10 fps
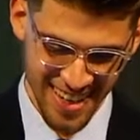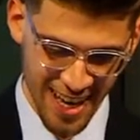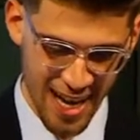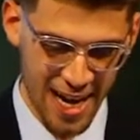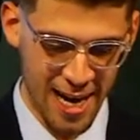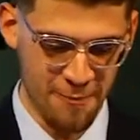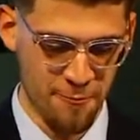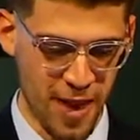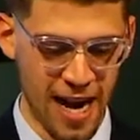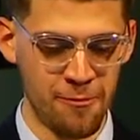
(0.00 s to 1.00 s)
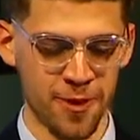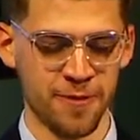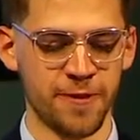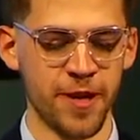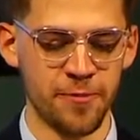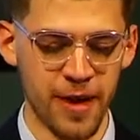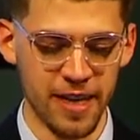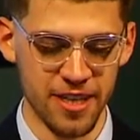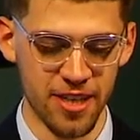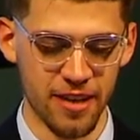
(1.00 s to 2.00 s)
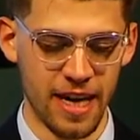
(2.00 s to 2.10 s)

Um, and I'm also very proud to share